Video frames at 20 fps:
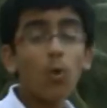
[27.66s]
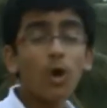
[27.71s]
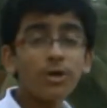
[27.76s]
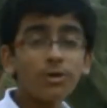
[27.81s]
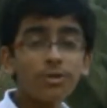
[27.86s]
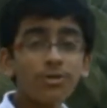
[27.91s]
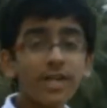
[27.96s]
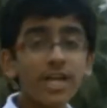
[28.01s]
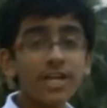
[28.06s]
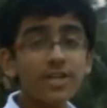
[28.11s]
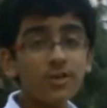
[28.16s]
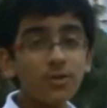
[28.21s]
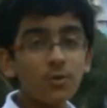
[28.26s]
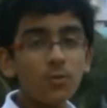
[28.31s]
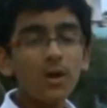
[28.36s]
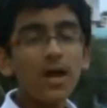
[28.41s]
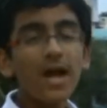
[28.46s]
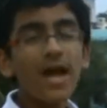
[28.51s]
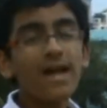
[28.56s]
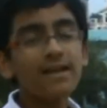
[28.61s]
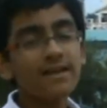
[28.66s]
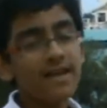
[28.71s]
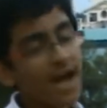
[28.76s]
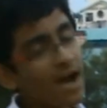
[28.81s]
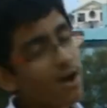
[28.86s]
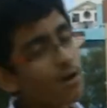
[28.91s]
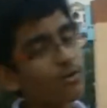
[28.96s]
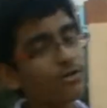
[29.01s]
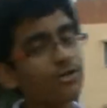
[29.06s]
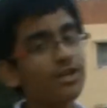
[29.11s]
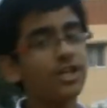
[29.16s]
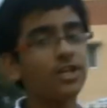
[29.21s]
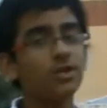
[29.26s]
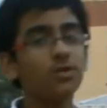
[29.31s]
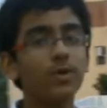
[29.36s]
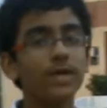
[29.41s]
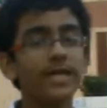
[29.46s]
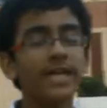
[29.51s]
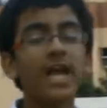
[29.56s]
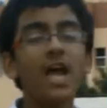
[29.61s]
do they do? And how do they do
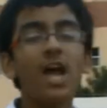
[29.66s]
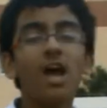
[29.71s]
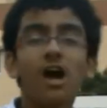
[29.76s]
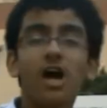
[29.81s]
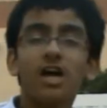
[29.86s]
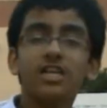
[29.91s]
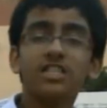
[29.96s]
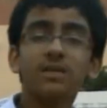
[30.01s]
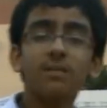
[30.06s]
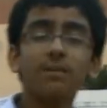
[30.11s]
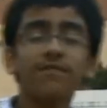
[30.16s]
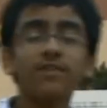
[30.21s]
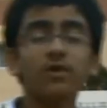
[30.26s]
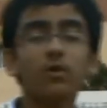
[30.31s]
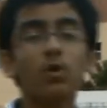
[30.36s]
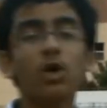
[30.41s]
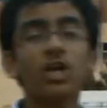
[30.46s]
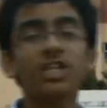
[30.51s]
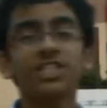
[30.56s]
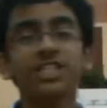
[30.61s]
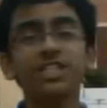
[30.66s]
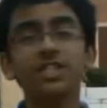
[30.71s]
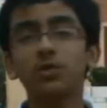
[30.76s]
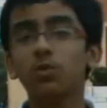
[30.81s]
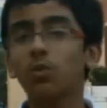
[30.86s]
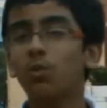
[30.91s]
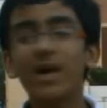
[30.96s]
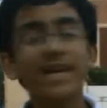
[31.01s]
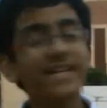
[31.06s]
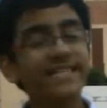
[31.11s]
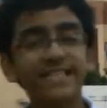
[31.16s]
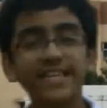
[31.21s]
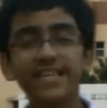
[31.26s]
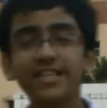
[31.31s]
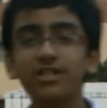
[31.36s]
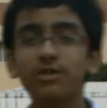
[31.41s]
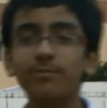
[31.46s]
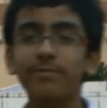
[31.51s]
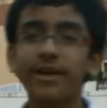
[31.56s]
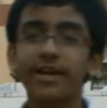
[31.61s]
it? Are some of the questions waiting
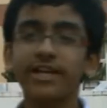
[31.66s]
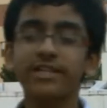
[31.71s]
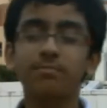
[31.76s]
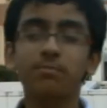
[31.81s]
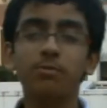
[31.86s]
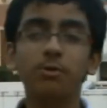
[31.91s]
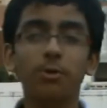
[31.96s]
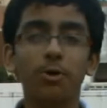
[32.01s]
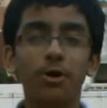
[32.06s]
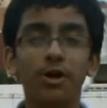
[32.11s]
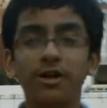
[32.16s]
to be explored.